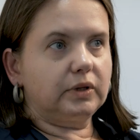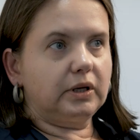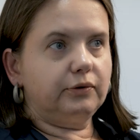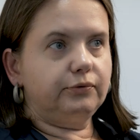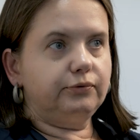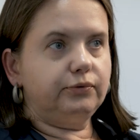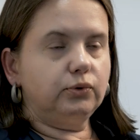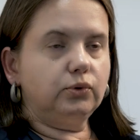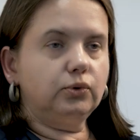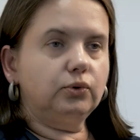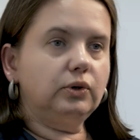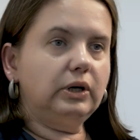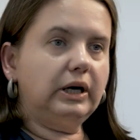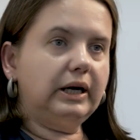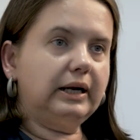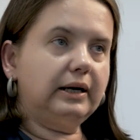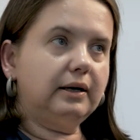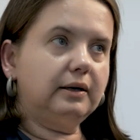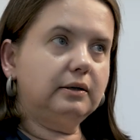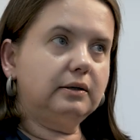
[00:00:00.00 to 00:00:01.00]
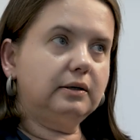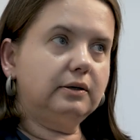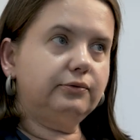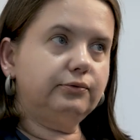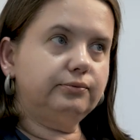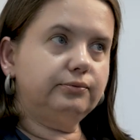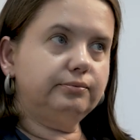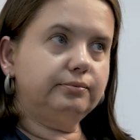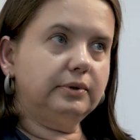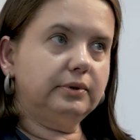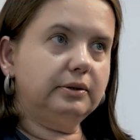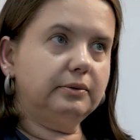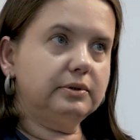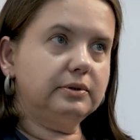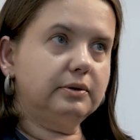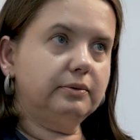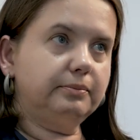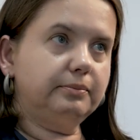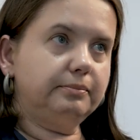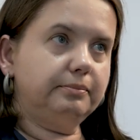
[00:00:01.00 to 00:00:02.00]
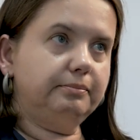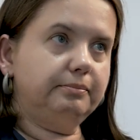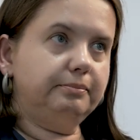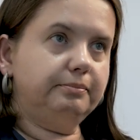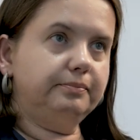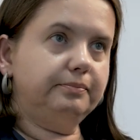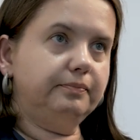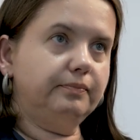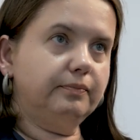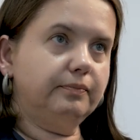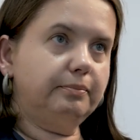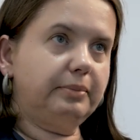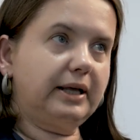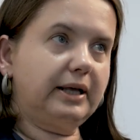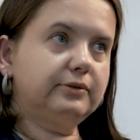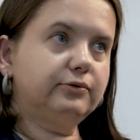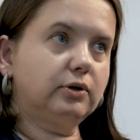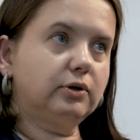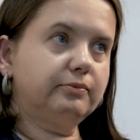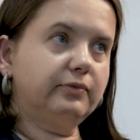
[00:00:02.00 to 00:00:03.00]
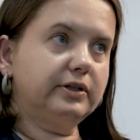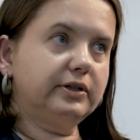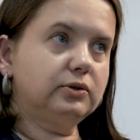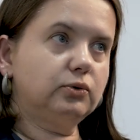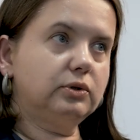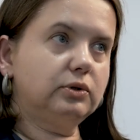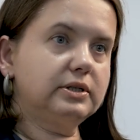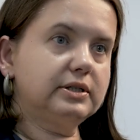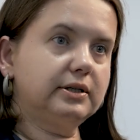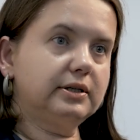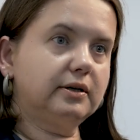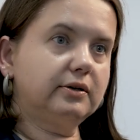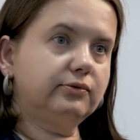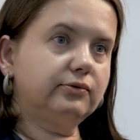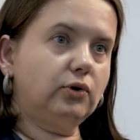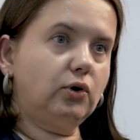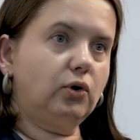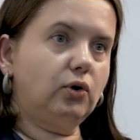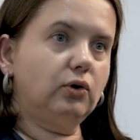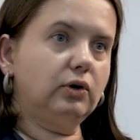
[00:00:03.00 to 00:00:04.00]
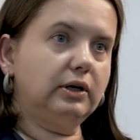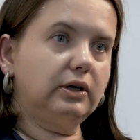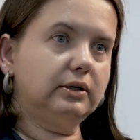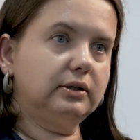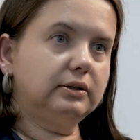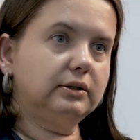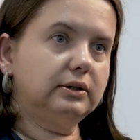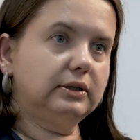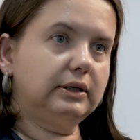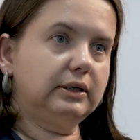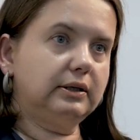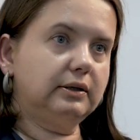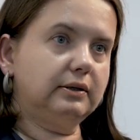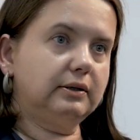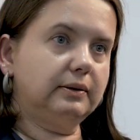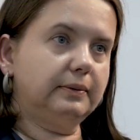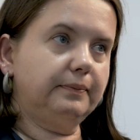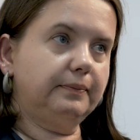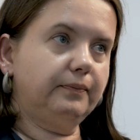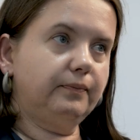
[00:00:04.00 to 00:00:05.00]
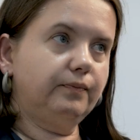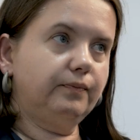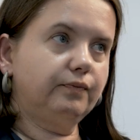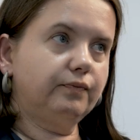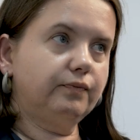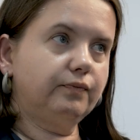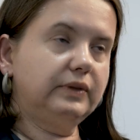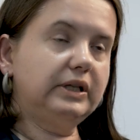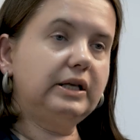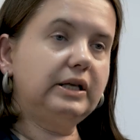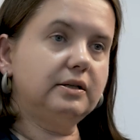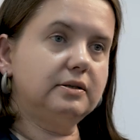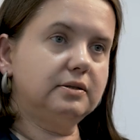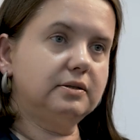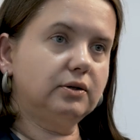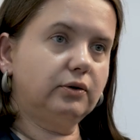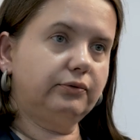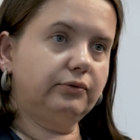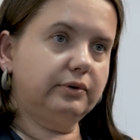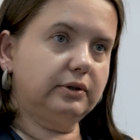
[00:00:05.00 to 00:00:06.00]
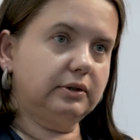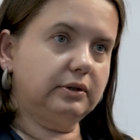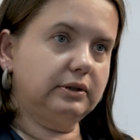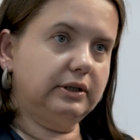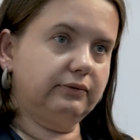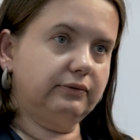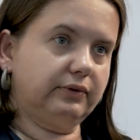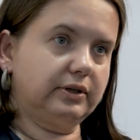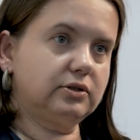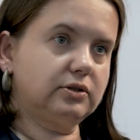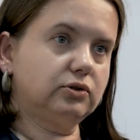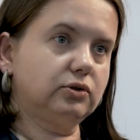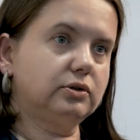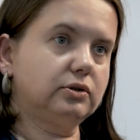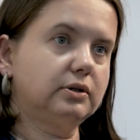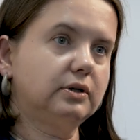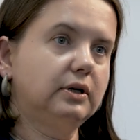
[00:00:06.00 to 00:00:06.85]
full of a platform that will serve all needs of an investor.